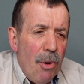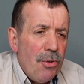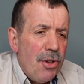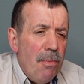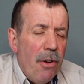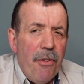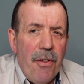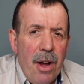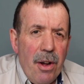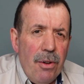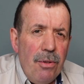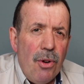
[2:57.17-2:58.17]
onto my
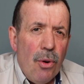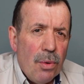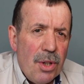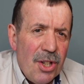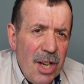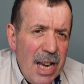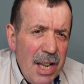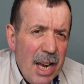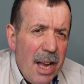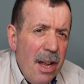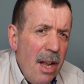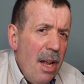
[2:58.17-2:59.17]
phone called
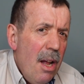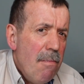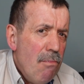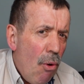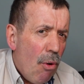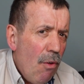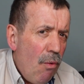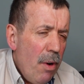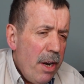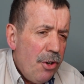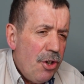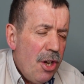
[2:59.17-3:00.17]
Scenic, more of
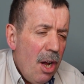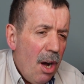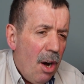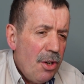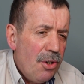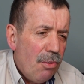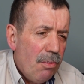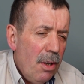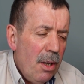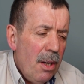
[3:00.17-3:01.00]
which I shall